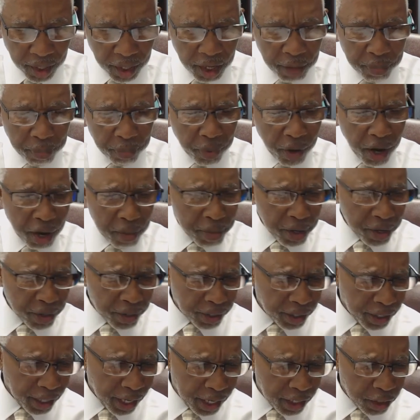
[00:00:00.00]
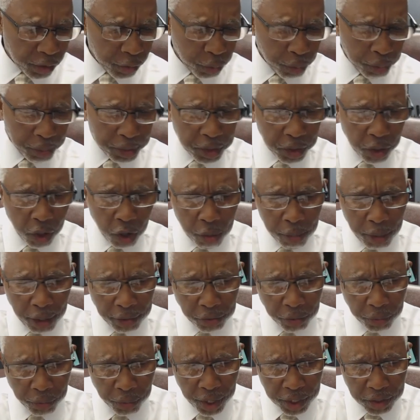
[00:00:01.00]
The primary case when we talk
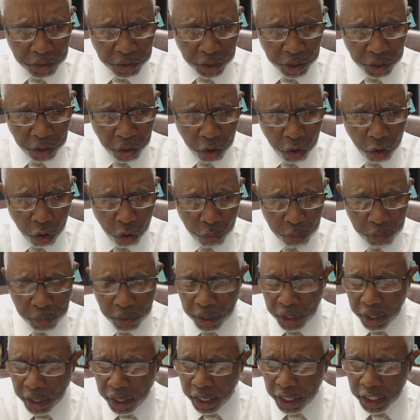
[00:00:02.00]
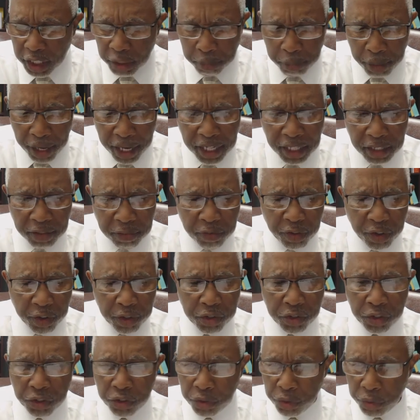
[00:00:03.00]
about the arrest in the home is Payton
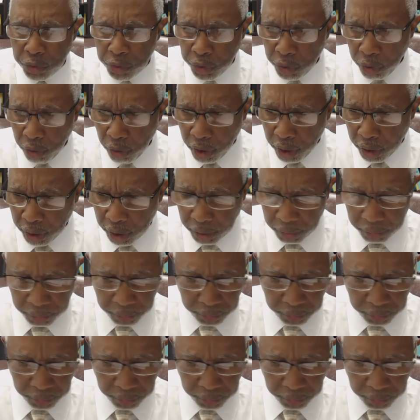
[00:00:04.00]
versus New York.